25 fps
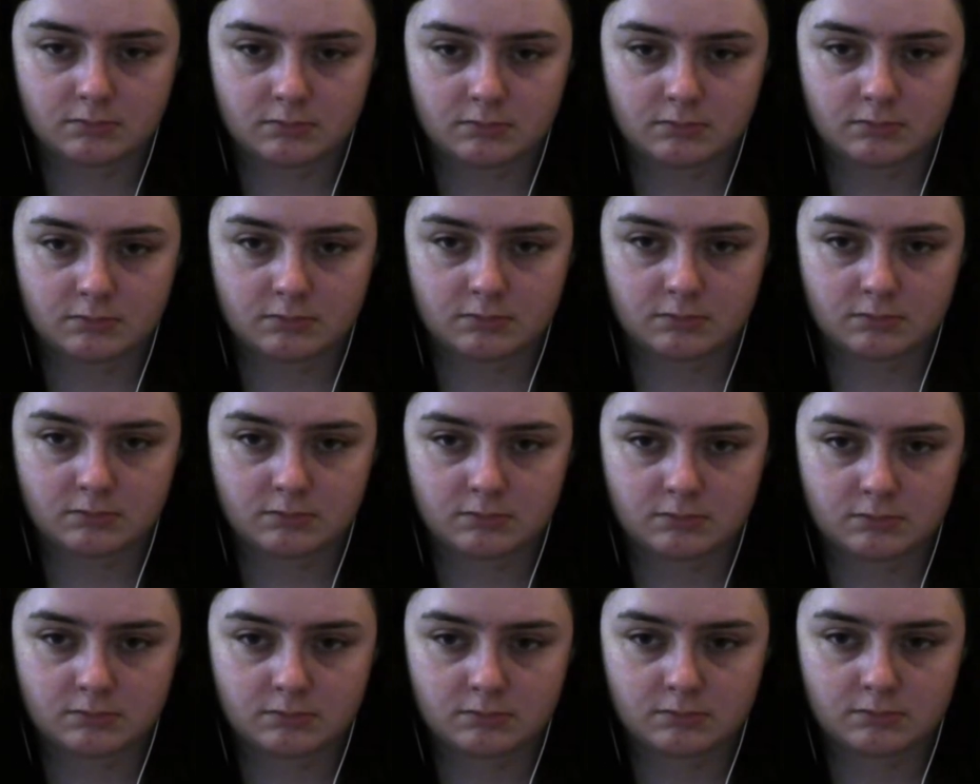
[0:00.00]

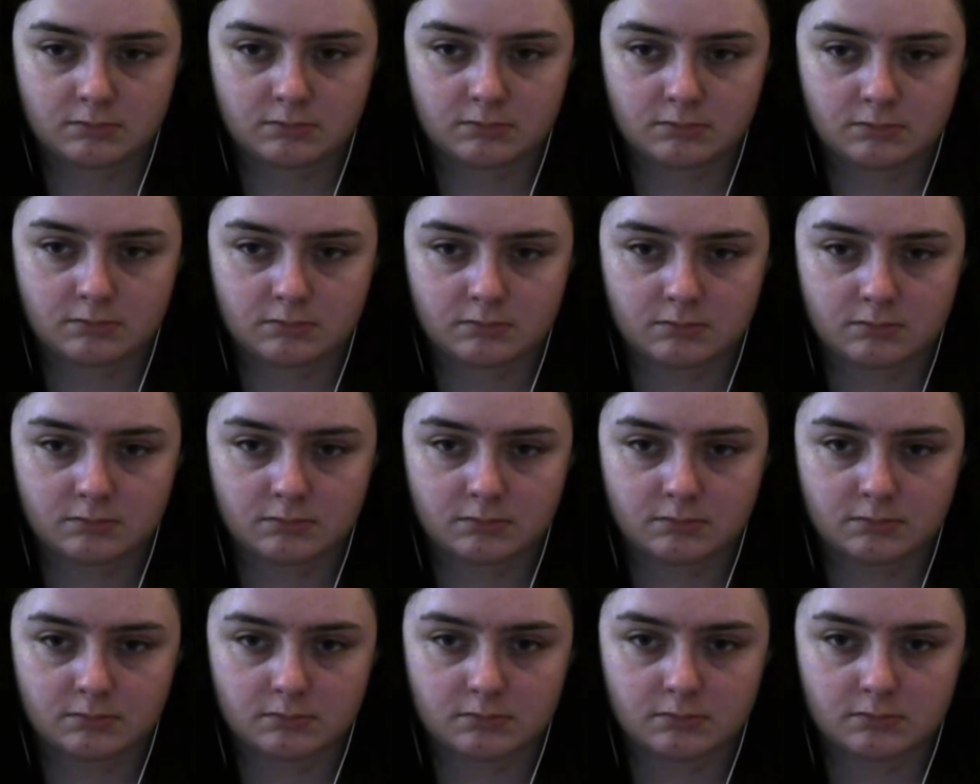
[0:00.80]

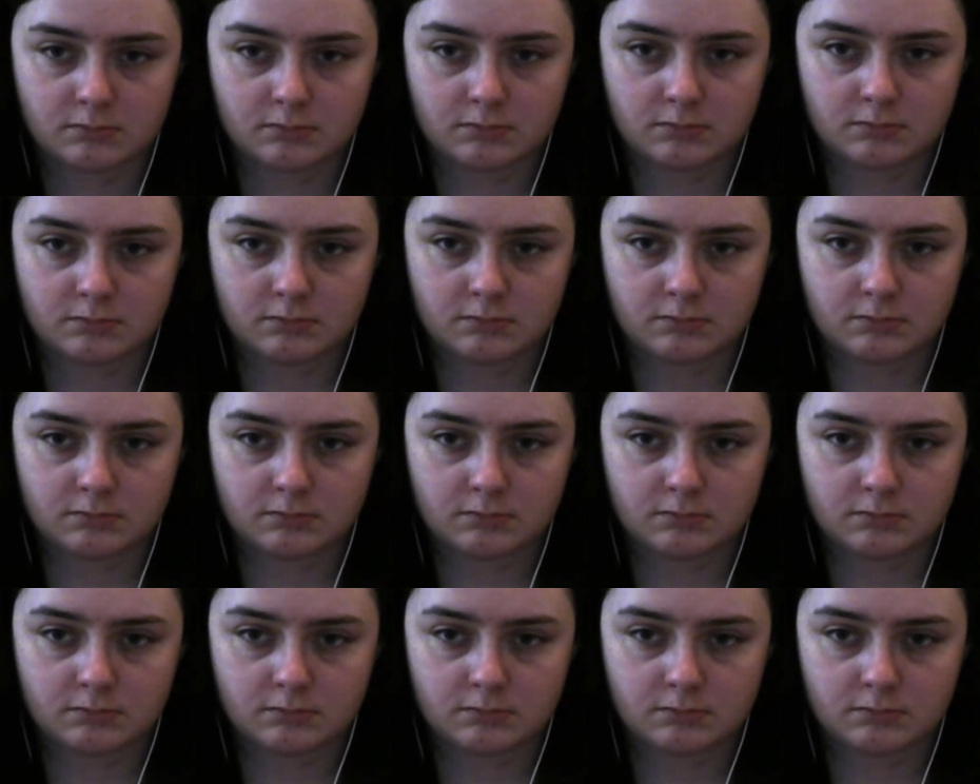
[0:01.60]
No words are spoken by the person on screen.